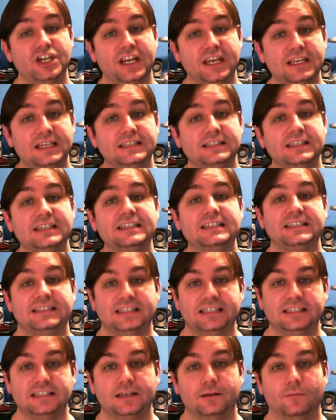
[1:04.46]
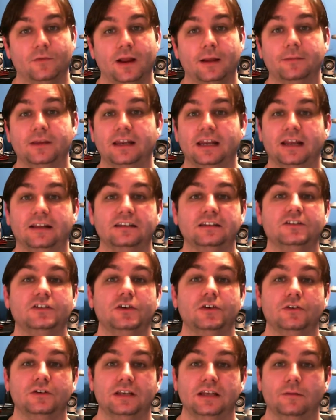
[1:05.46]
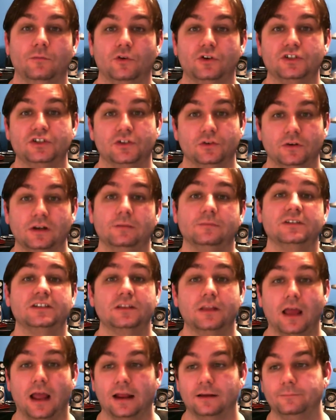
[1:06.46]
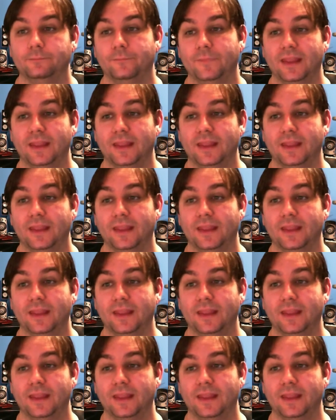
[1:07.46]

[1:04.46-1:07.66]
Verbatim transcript: is the system RAM connected to your DIMM or SODIMM slot.